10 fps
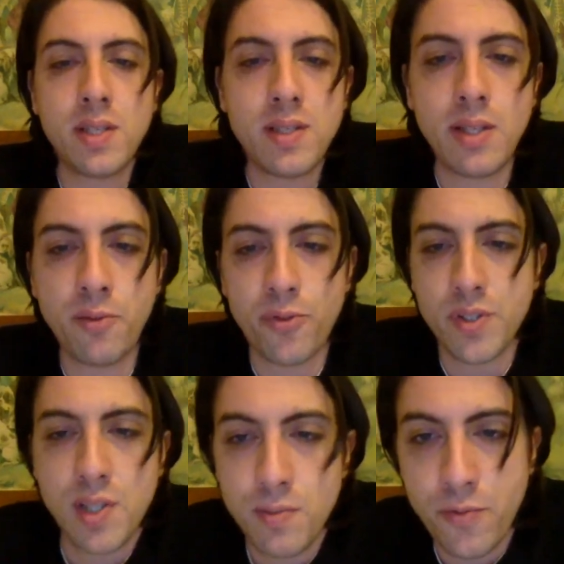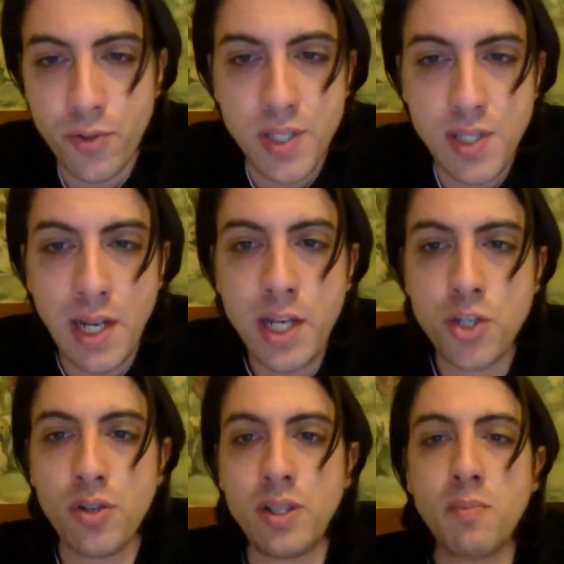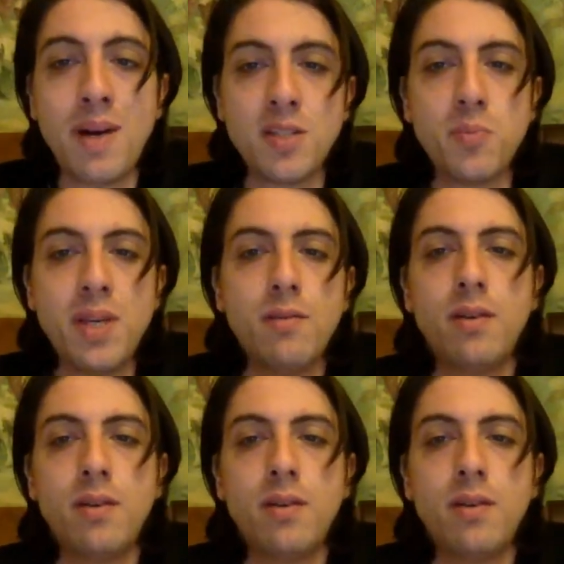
is done for distillation, it must be,